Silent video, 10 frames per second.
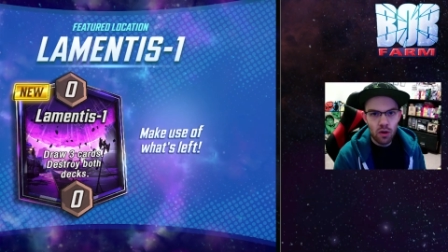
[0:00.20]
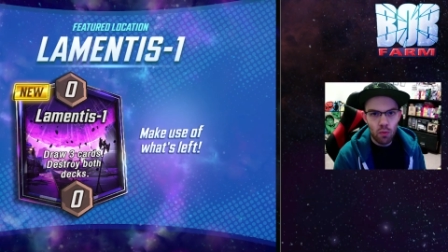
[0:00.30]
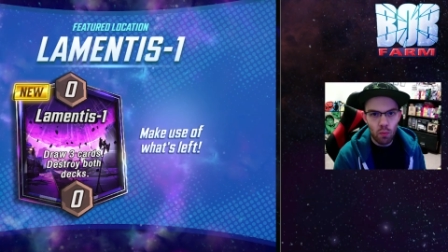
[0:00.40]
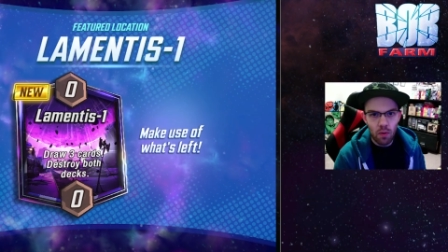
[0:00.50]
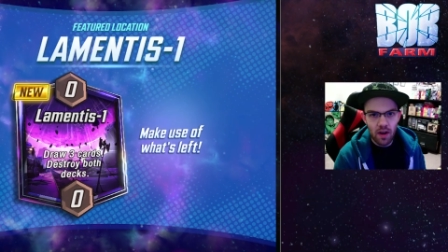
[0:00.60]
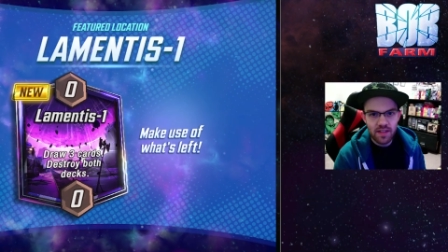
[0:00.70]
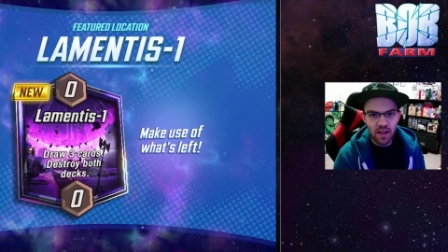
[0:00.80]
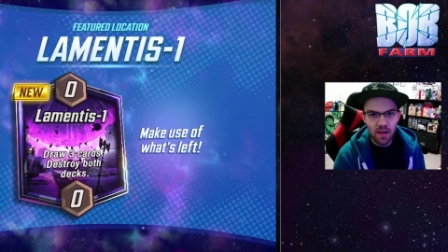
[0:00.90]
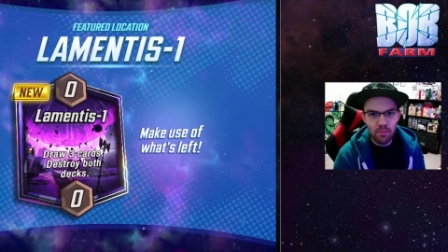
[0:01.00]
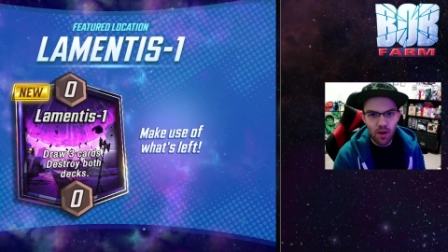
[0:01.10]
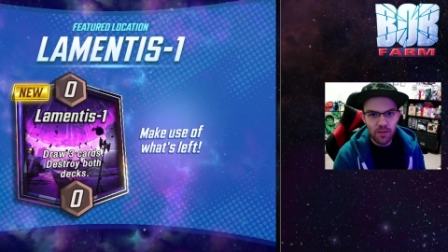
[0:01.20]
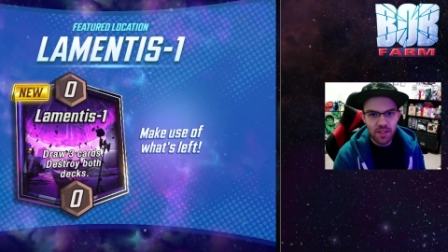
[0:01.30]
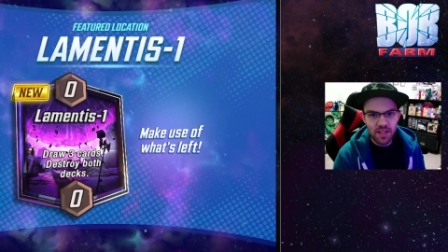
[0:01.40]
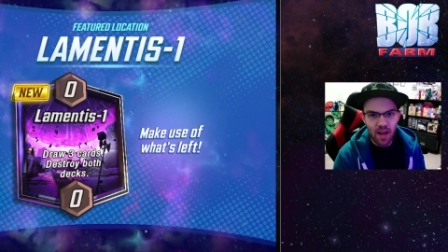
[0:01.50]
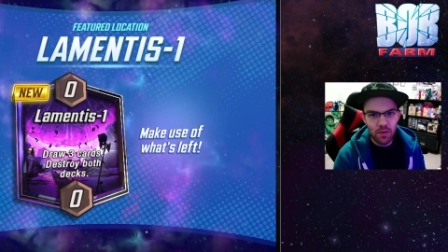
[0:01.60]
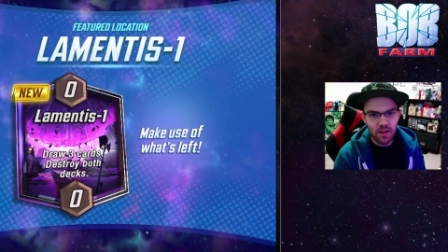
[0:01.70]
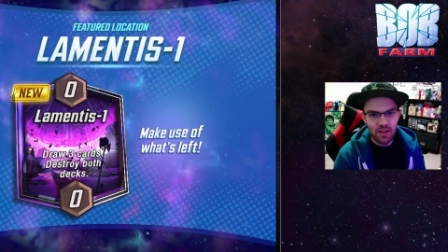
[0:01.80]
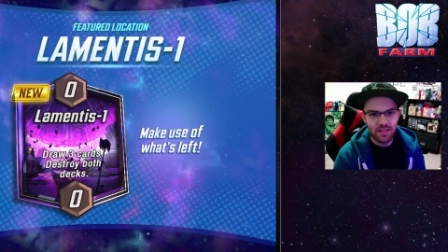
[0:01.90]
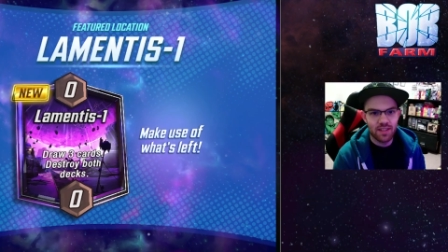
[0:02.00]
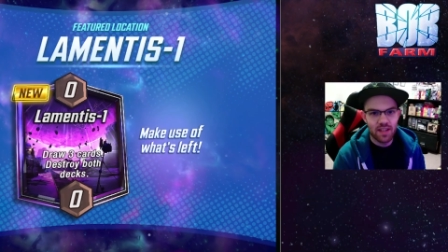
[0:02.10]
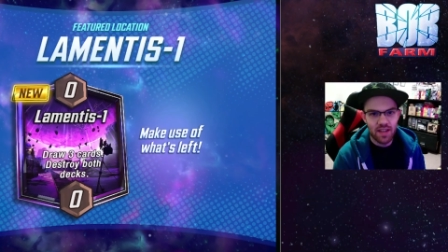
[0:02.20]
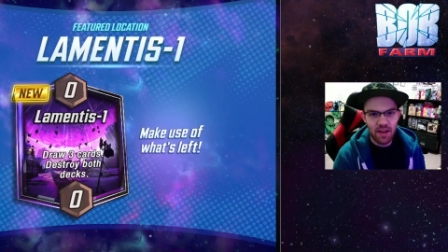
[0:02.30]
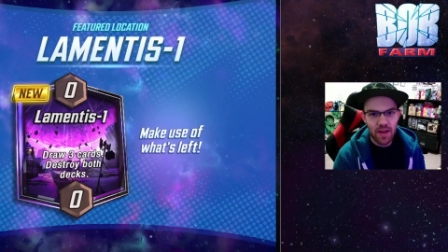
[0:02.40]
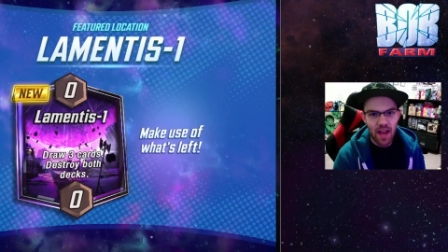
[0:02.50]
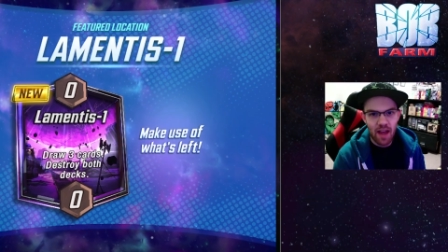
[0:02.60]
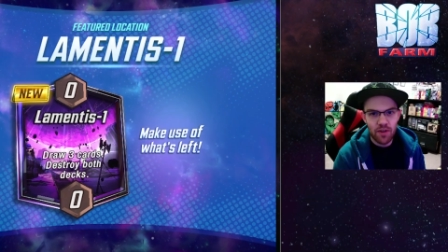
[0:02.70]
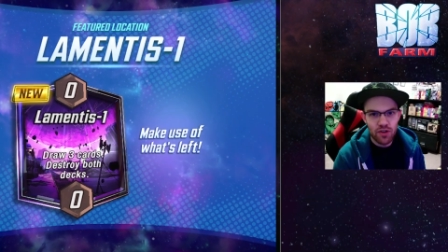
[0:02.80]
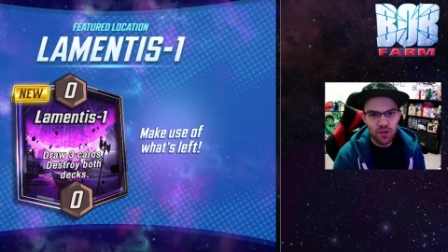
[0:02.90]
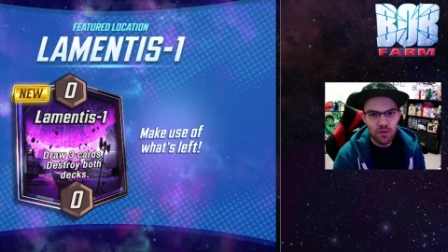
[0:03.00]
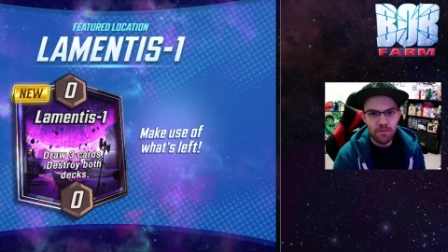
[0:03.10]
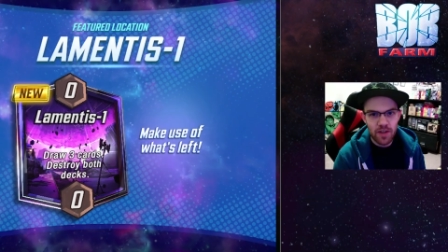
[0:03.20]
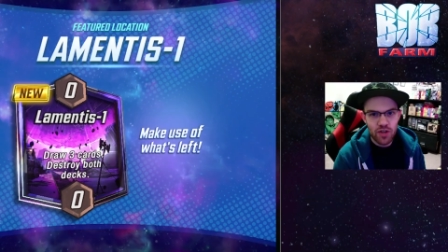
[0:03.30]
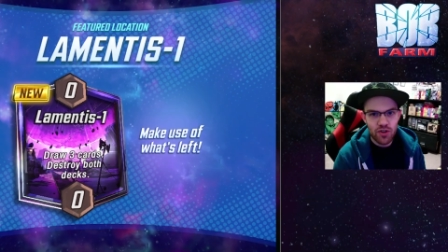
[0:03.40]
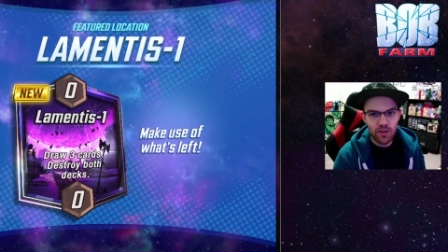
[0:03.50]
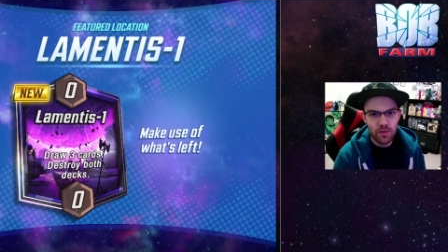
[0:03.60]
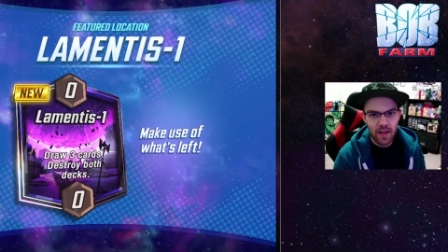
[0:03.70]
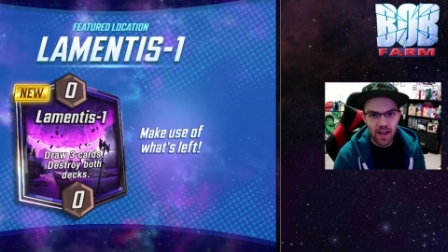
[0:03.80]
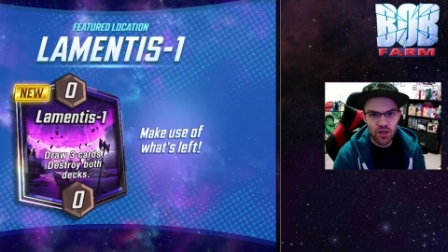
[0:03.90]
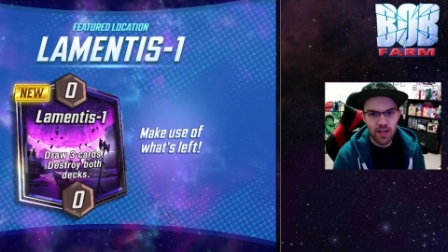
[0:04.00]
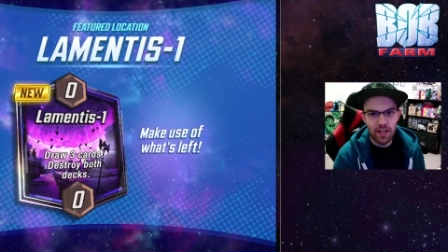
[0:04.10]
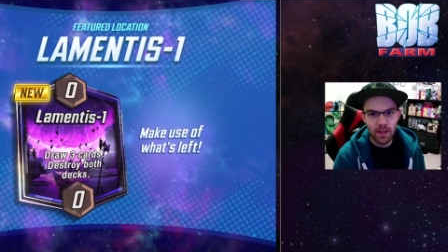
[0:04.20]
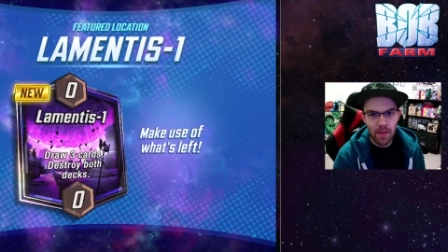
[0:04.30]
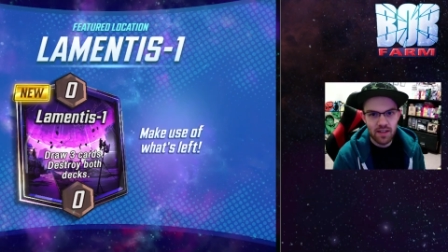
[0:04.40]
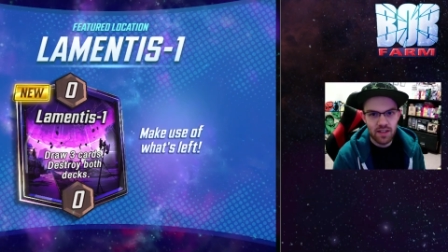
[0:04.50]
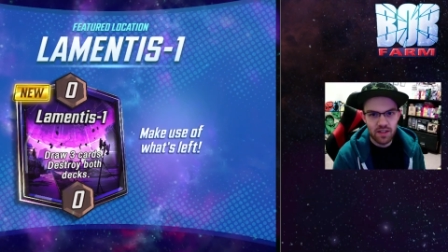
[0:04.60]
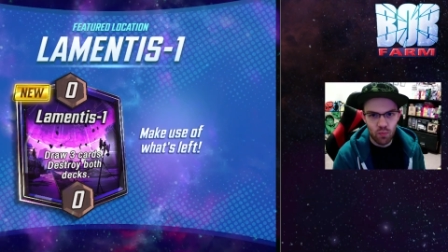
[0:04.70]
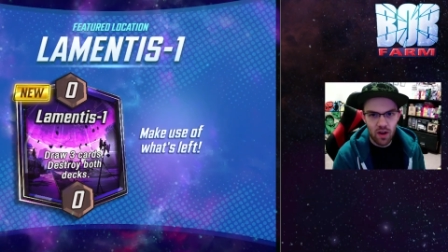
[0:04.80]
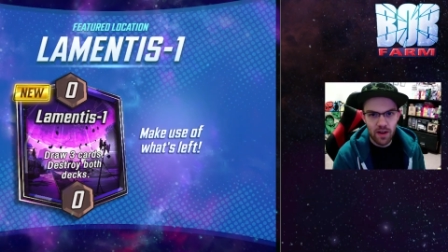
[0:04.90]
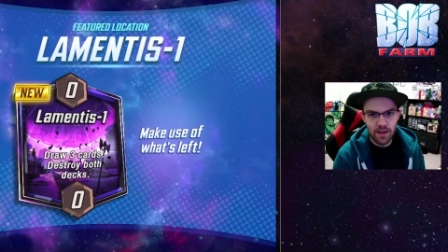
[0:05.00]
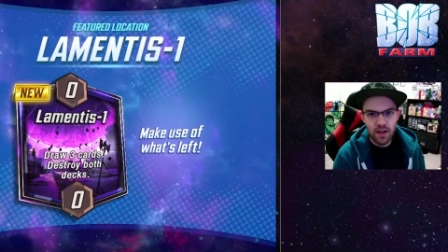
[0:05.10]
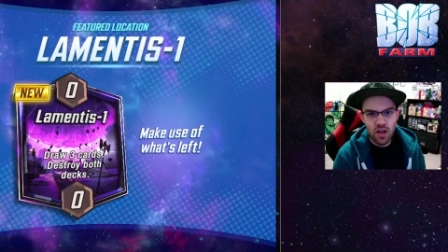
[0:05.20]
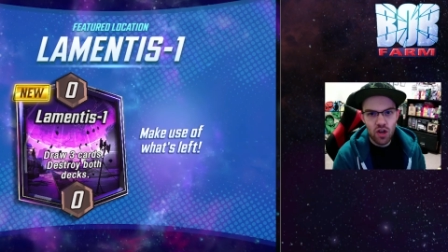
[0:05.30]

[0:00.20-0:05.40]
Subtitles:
What's up, Marvel Snappers? Today we have a new featured location, Lamentis-1.